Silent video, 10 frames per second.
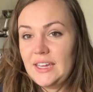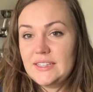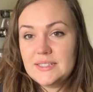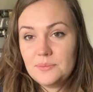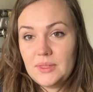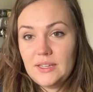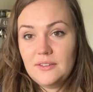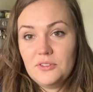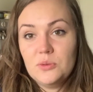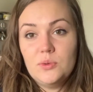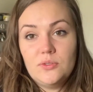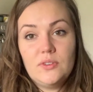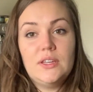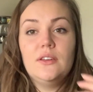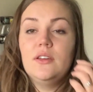it's something if you're
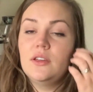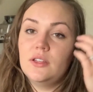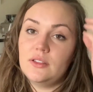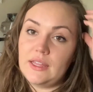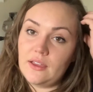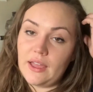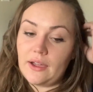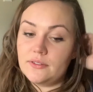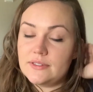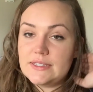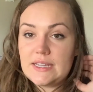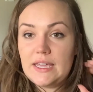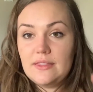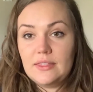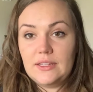moving like out of
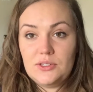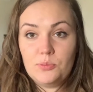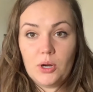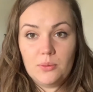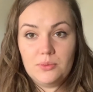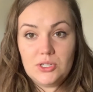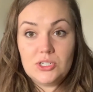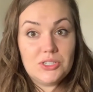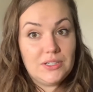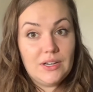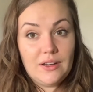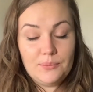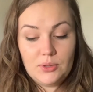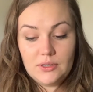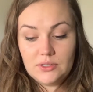state that you probably should
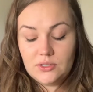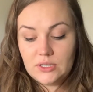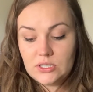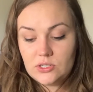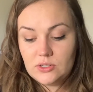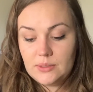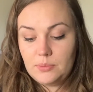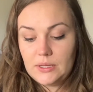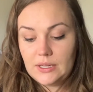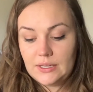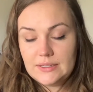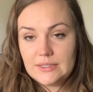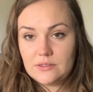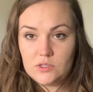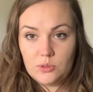not put on your registry because
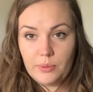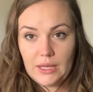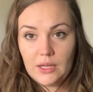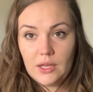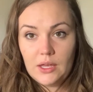it's too big.